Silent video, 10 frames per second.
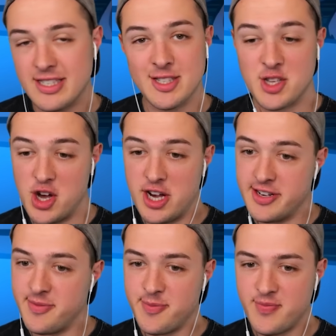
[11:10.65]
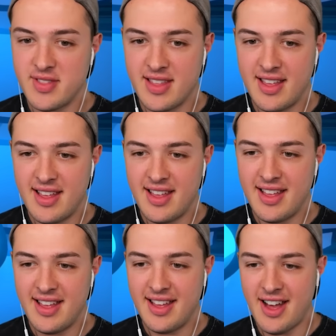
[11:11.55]
This is good.
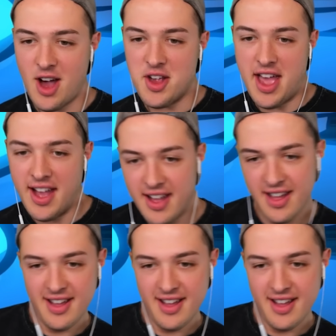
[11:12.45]
Oh yeah.